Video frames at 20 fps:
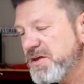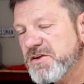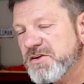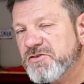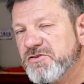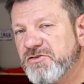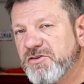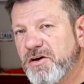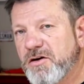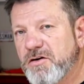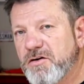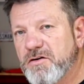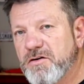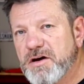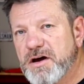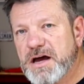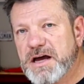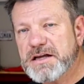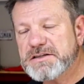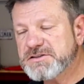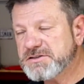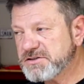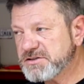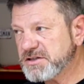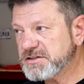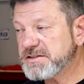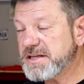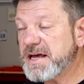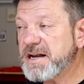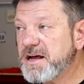So I
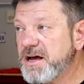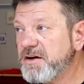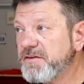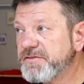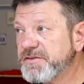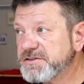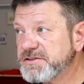took that off.